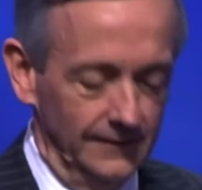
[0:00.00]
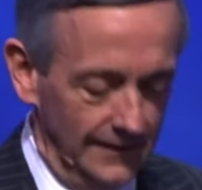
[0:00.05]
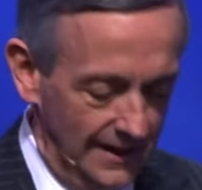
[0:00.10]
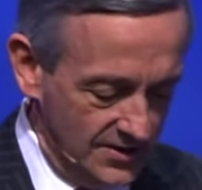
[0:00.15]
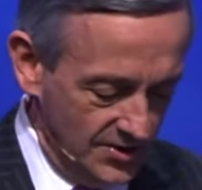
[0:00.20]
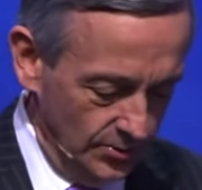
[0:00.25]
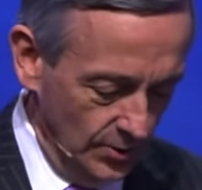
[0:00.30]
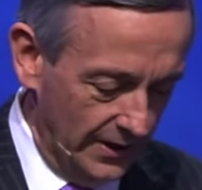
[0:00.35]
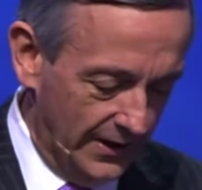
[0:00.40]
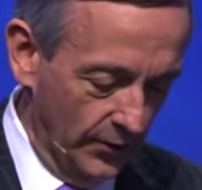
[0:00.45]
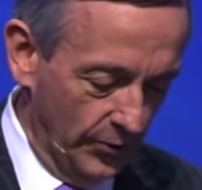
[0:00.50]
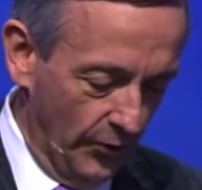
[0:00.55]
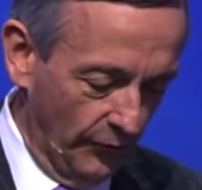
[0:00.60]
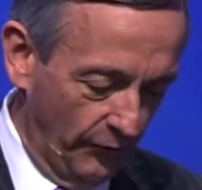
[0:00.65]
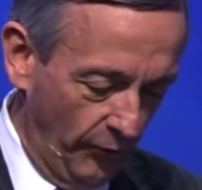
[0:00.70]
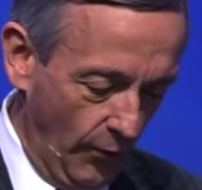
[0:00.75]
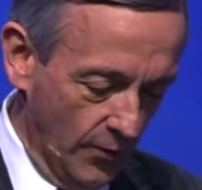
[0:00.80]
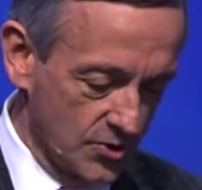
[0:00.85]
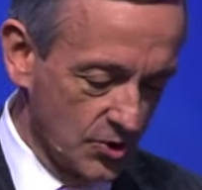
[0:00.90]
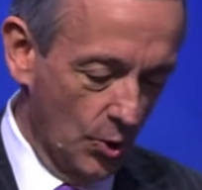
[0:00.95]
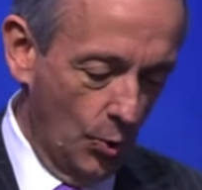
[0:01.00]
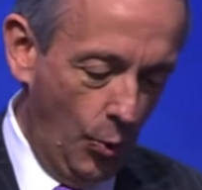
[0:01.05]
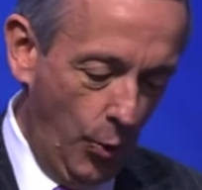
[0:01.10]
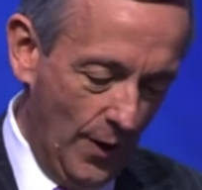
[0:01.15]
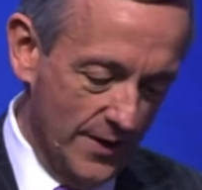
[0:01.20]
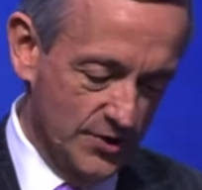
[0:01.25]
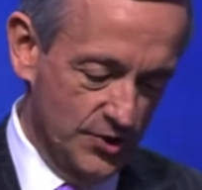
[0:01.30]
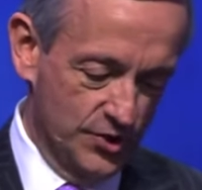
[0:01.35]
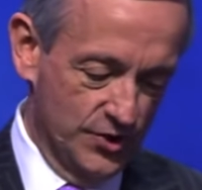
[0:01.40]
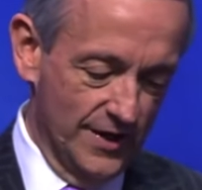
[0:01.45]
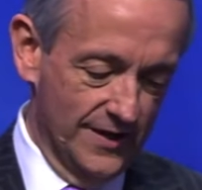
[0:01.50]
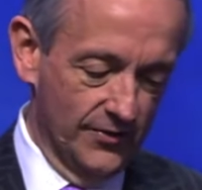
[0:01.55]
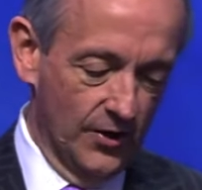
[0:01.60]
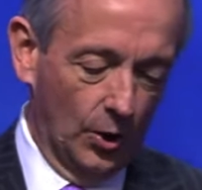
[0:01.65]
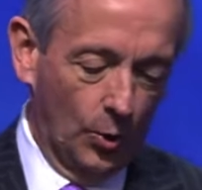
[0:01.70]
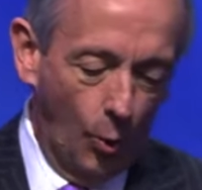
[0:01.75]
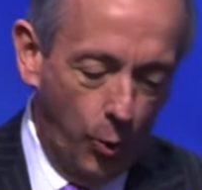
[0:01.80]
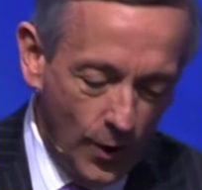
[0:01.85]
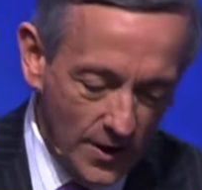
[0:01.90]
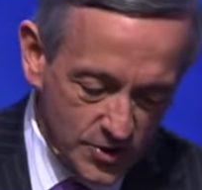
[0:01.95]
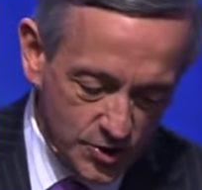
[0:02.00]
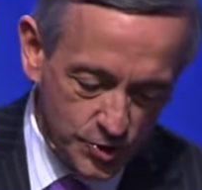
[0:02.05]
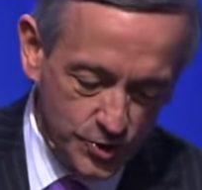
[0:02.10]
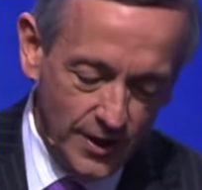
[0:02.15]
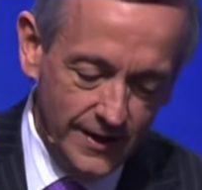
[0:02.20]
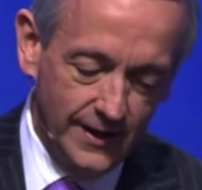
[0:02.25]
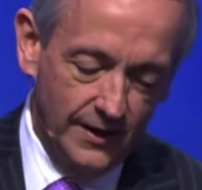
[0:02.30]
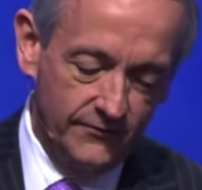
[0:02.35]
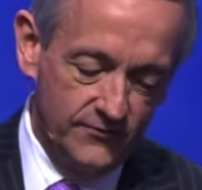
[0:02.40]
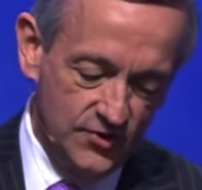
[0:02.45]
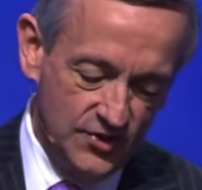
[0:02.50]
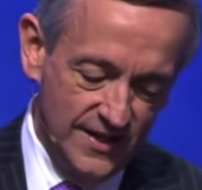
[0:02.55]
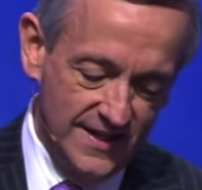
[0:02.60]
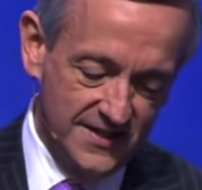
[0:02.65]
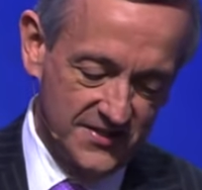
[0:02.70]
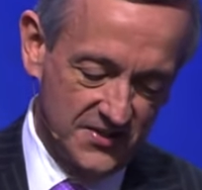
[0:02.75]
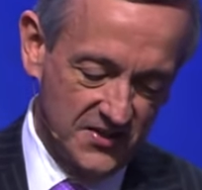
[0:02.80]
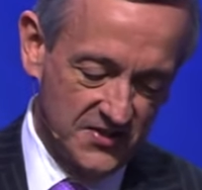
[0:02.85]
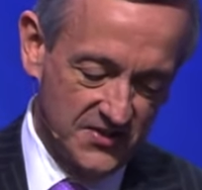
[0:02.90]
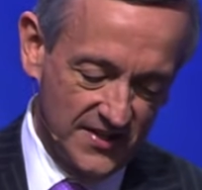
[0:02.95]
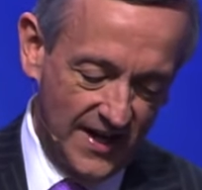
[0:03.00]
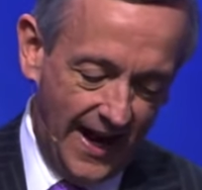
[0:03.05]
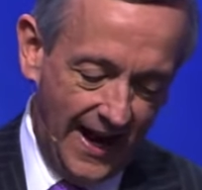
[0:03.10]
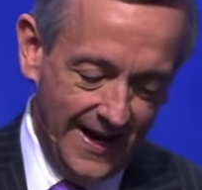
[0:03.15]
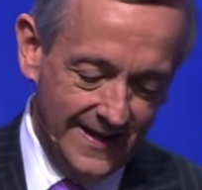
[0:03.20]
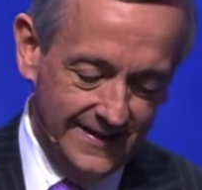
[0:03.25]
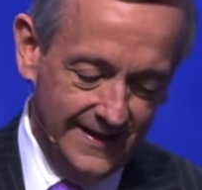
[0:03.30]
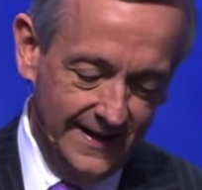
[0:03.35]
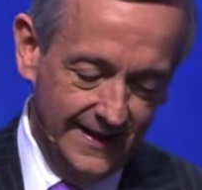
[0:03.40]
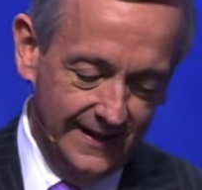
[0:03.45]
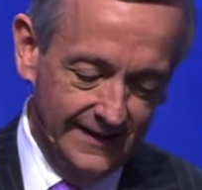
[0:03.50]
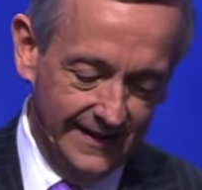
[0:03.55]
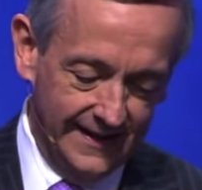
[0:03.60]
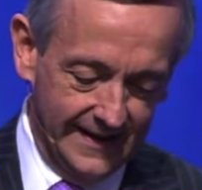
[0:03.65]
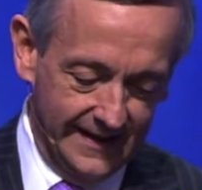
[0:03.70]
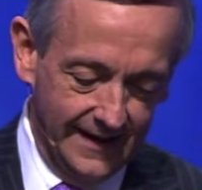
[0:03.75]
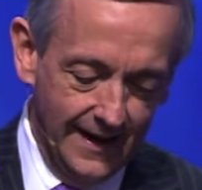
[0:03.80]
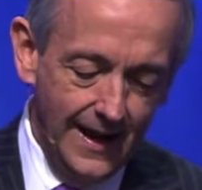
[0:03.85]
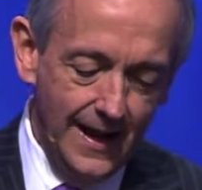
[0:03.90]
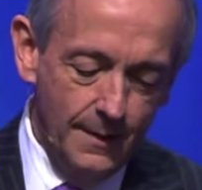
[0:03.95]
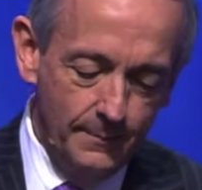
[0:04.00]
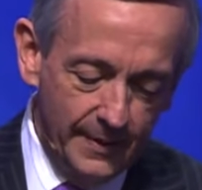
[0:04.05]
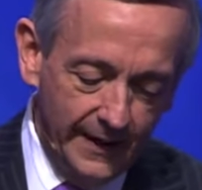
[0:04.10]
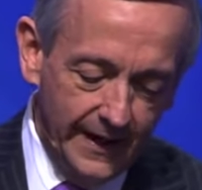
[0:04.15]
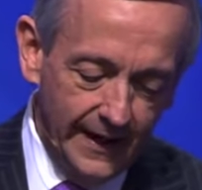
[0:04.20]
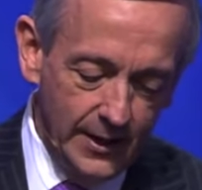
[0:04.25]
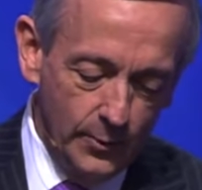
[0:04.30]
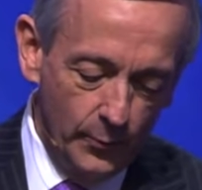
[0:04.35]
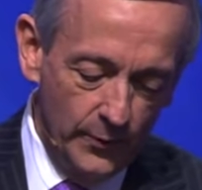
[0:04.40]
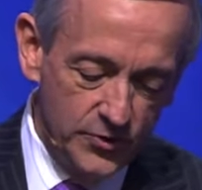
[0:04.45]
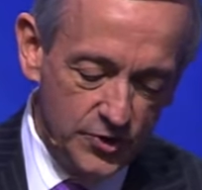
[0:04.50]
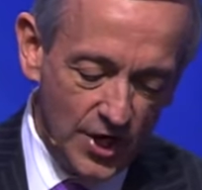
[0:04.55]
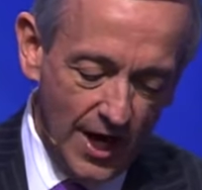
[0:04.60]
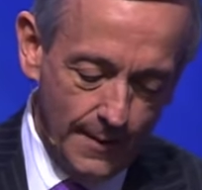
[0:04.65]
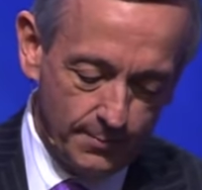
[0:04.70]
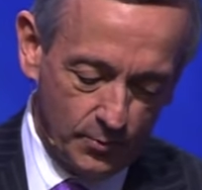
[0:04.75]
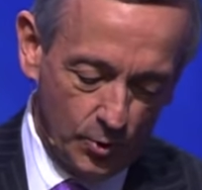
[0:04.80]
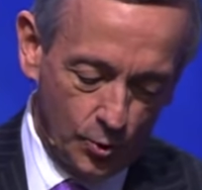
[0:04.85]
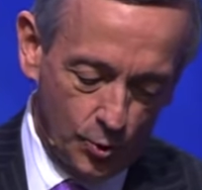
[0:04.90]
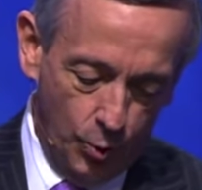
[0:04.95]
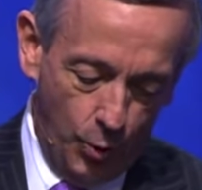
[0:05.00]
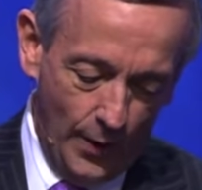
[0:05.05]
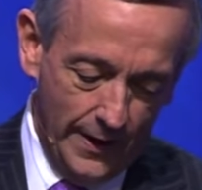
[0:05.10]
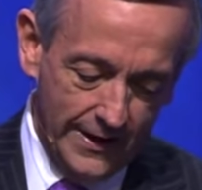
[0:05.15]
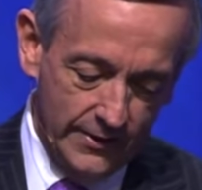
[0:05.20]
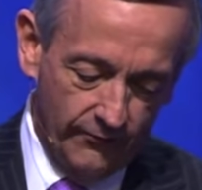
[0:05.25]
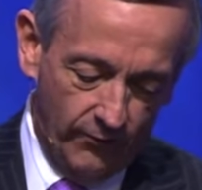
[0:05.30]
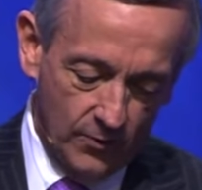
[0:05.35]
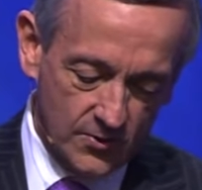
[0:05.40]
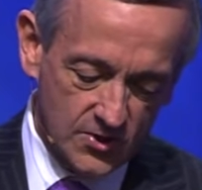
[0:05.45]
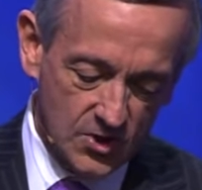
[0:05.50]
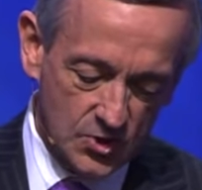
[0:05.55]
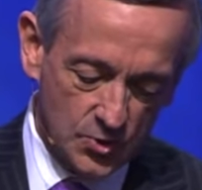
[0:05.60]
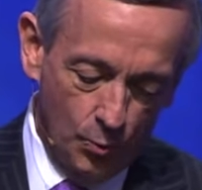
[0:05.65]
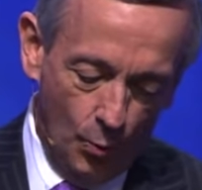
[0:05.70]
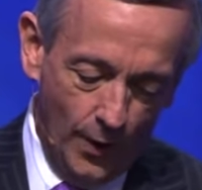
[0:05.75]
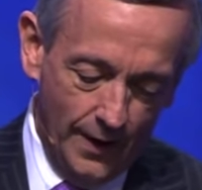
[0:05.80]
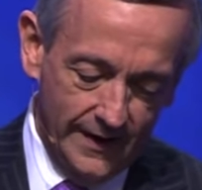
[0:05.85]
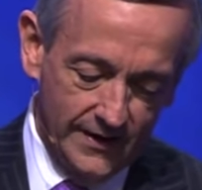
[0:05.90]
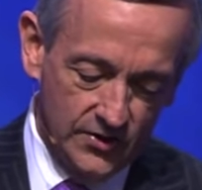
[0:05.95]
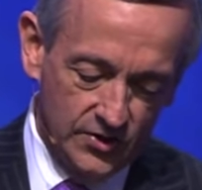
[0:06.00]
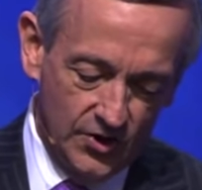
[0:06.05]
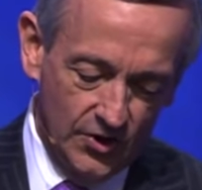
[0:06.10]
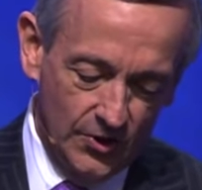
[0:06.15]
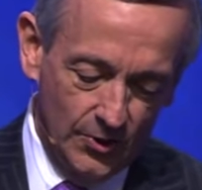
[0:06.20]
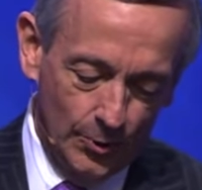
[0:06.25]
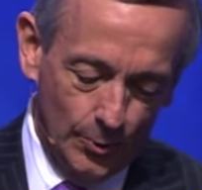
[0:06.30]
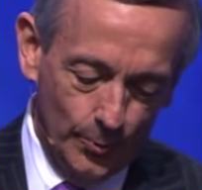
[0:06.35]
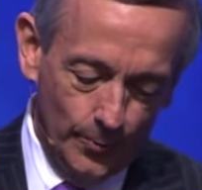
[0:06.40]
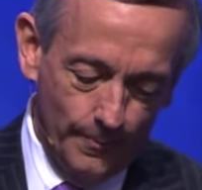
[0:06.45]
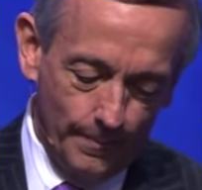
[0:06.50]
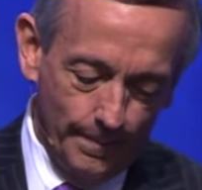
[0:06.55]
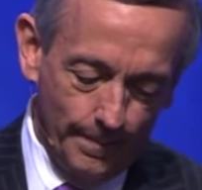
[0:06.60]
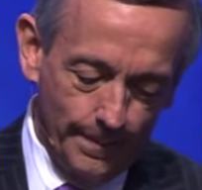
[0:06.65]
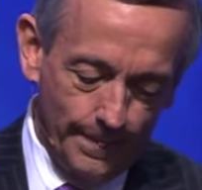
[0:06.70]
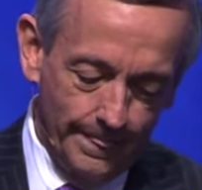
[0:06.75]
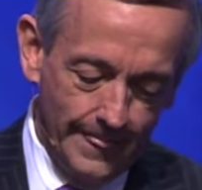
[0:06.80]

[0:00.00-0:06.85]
Let's look at the first question, the question of Jesus' identity, beginning with chapter twenty, verses one and two.